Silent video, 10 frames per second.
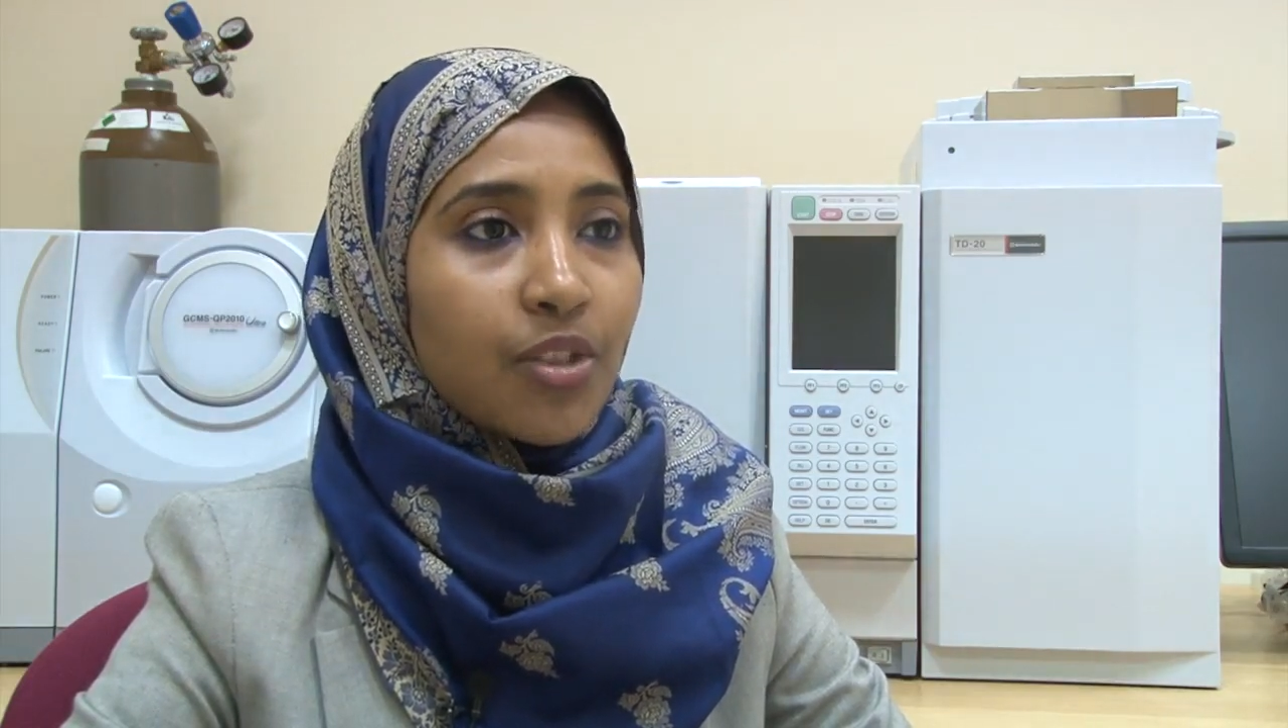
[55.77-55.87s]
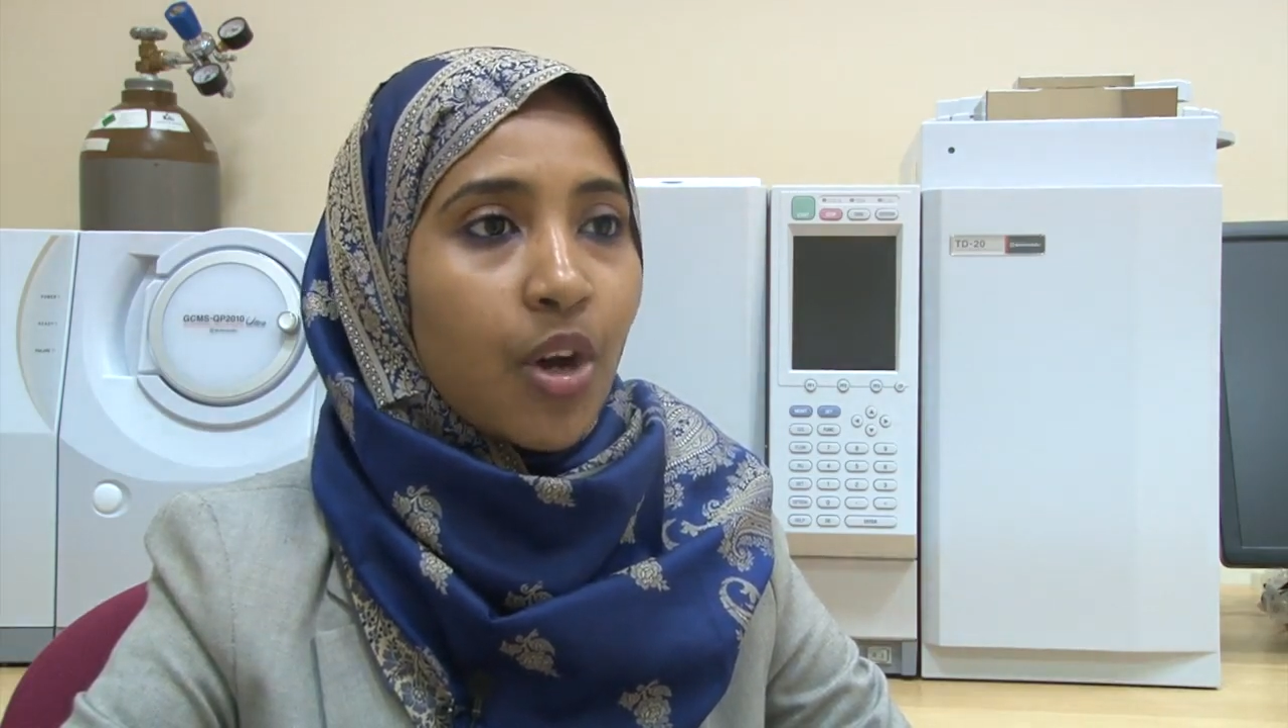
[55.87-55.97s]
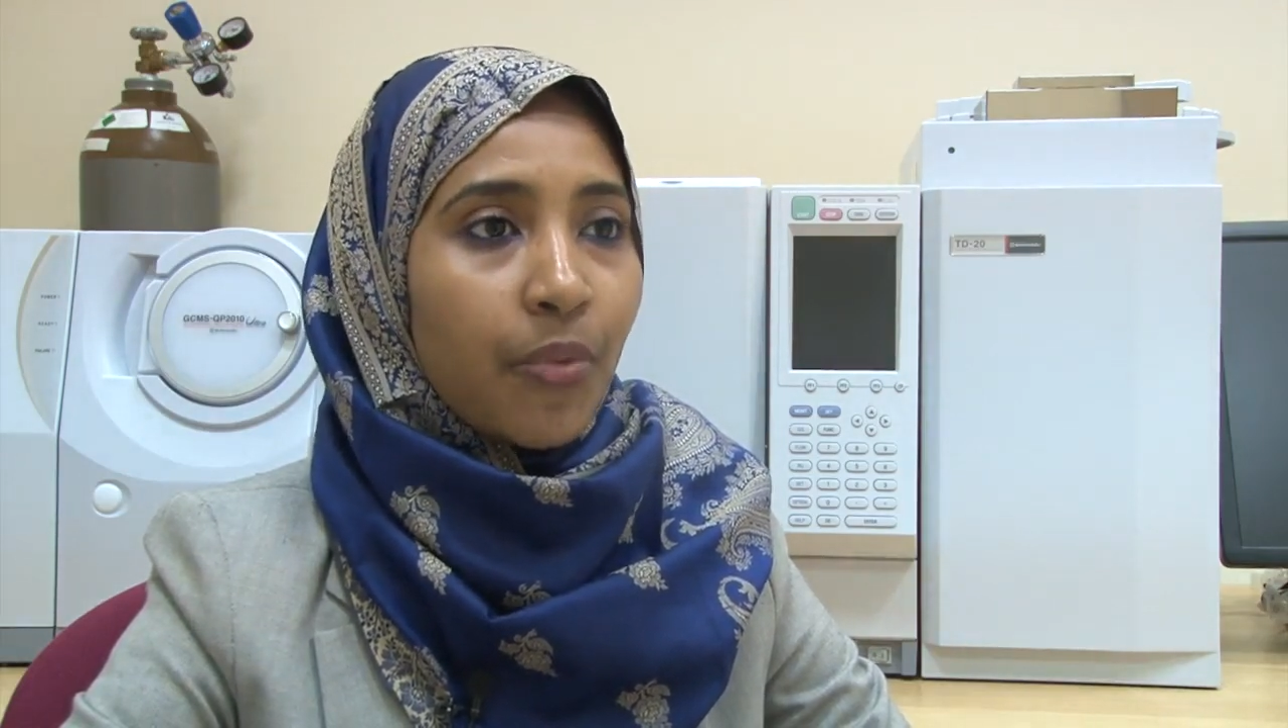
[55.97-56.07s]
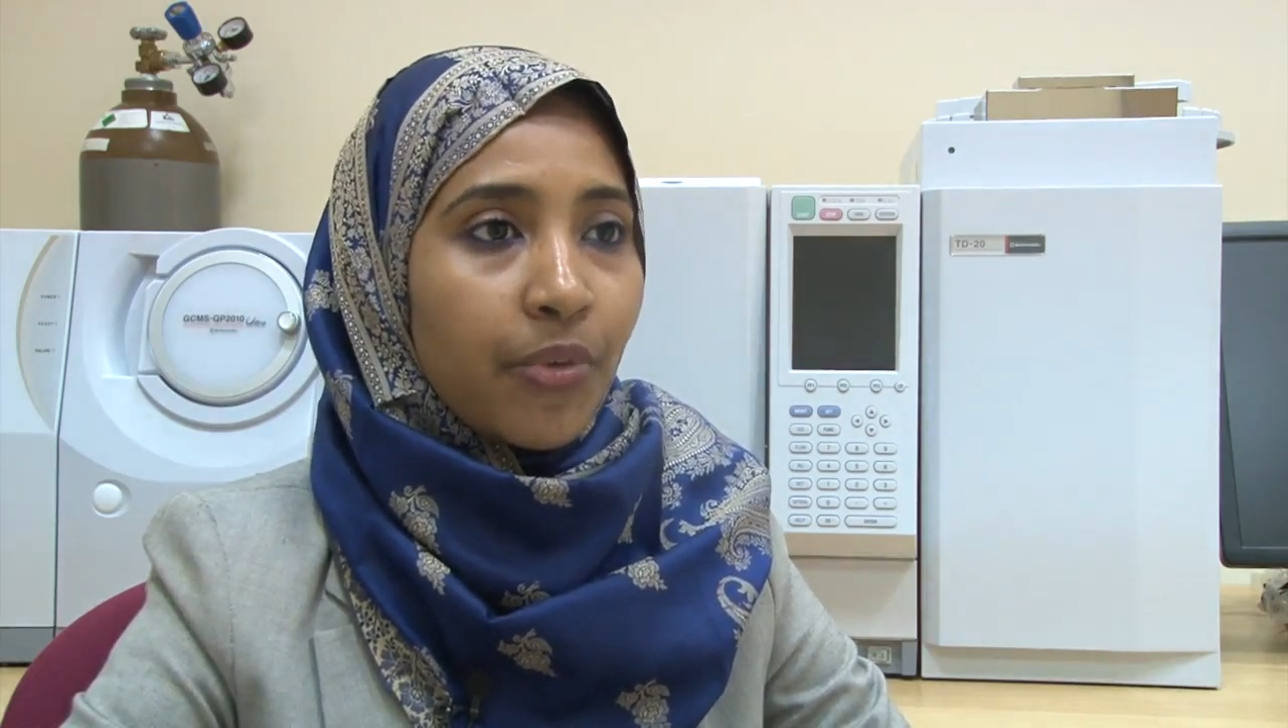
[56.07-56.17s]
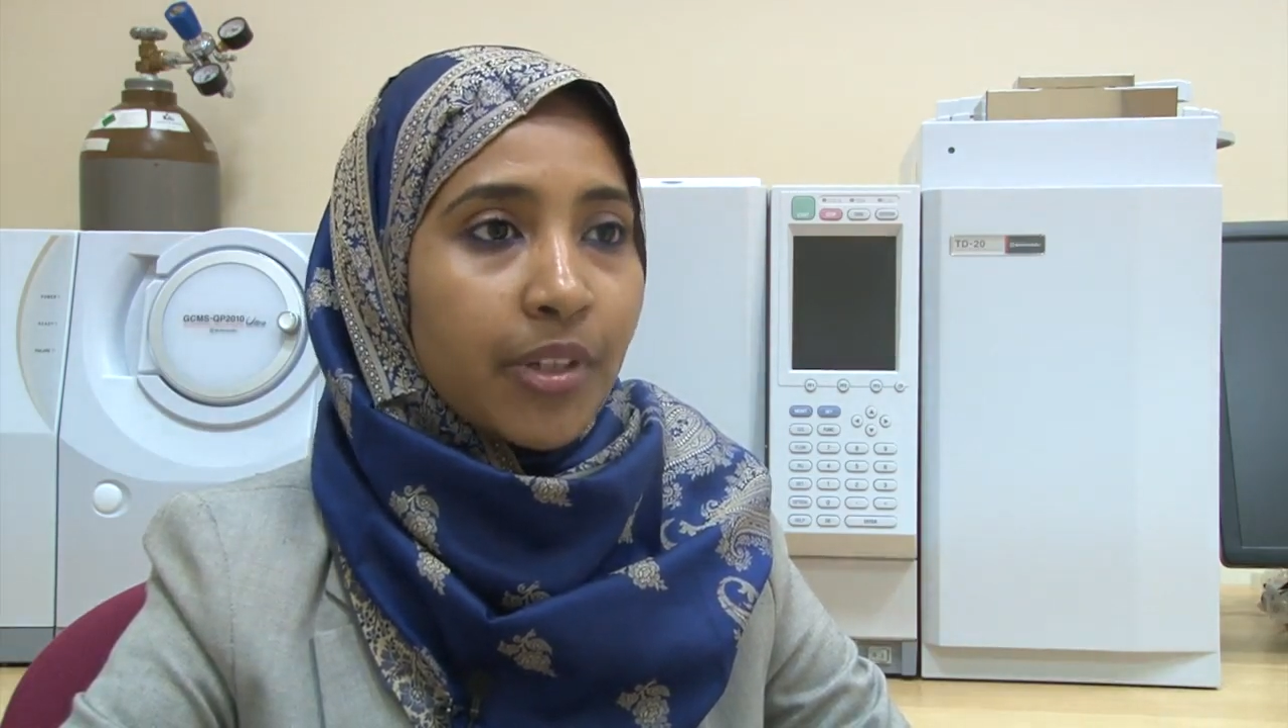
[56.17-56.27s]

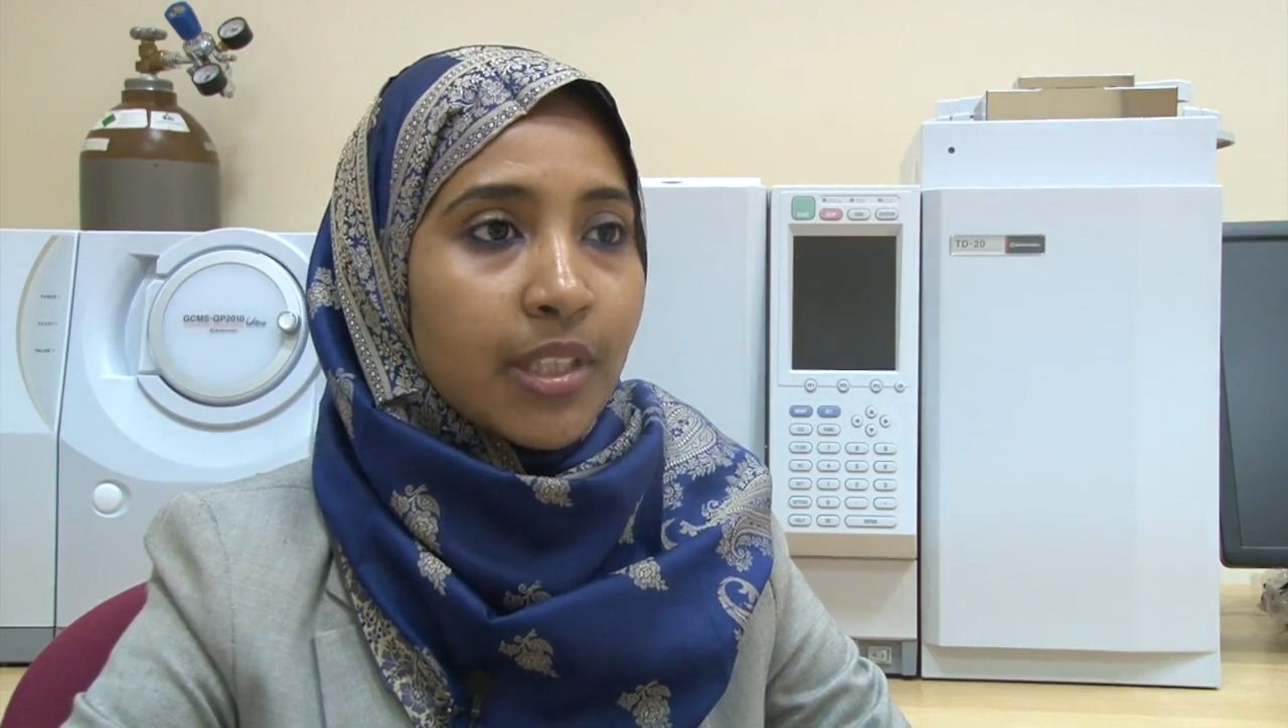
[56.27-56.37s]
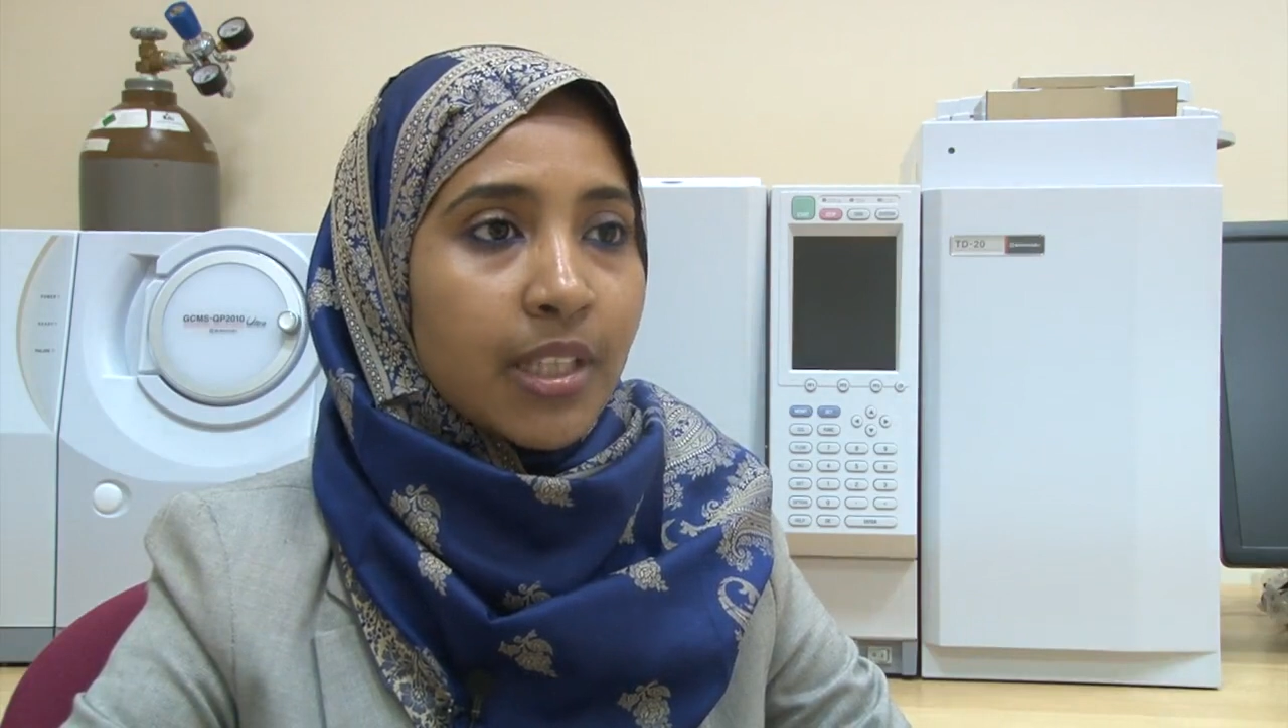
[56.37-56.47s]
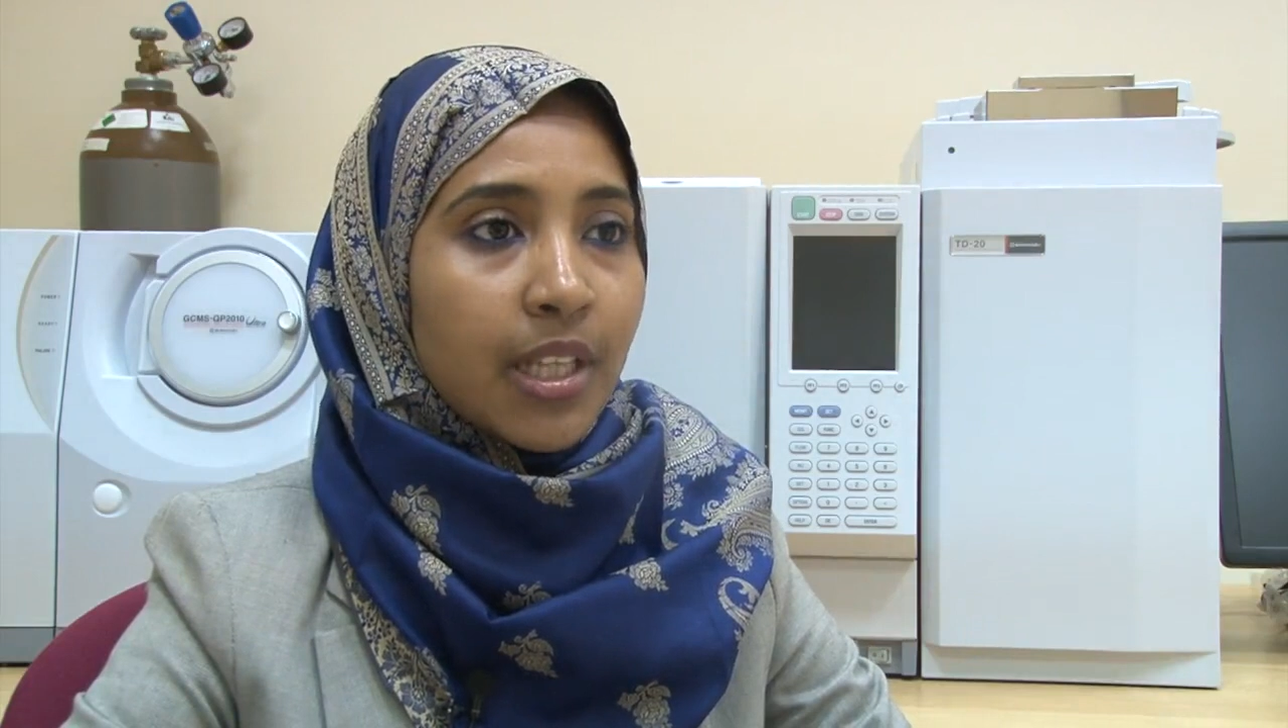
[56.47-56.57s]
offered,